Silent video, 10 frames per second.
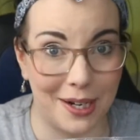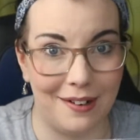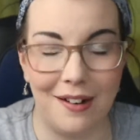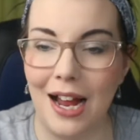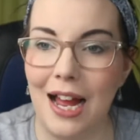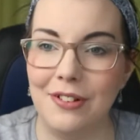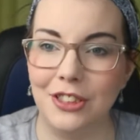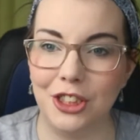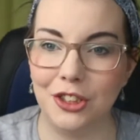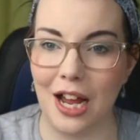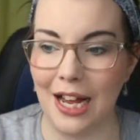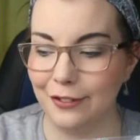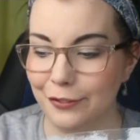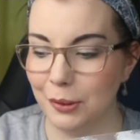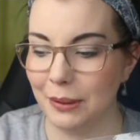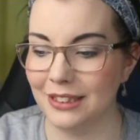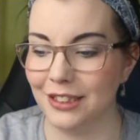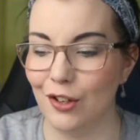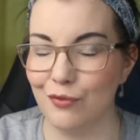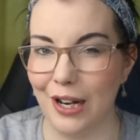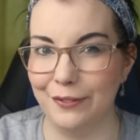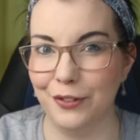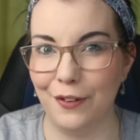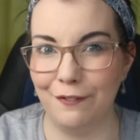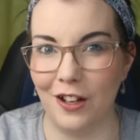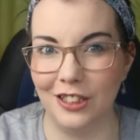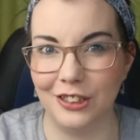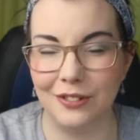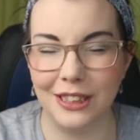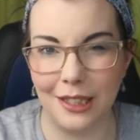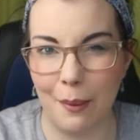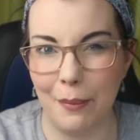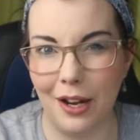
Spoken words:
I have actually had a few bits that arrived on the 1st of December,